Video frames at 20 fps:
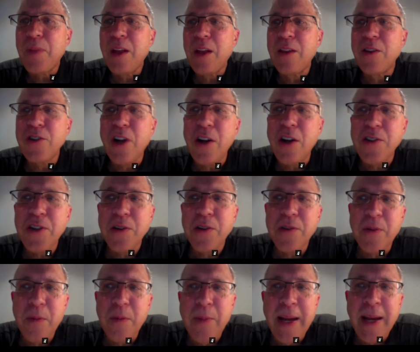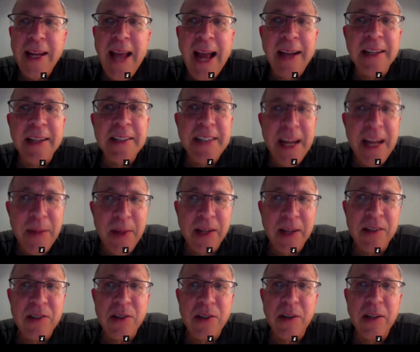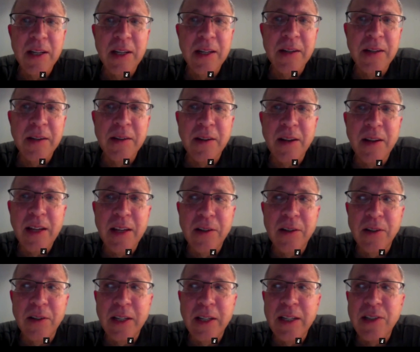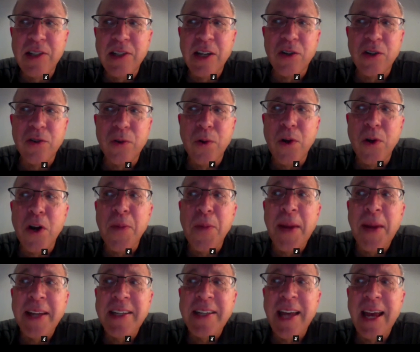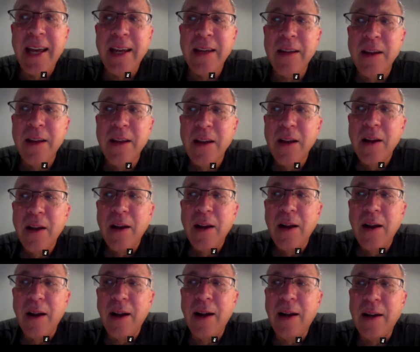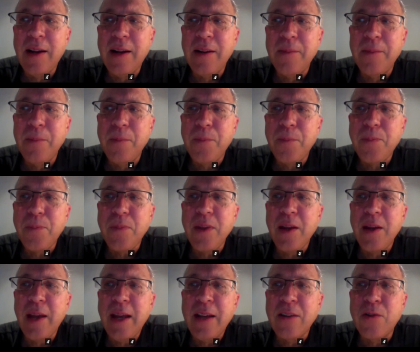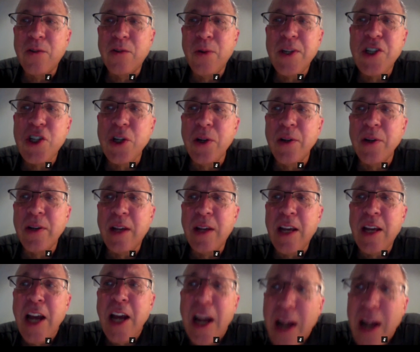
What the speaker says: There's also many academics in Italy, such as Ugo Mattei and Christian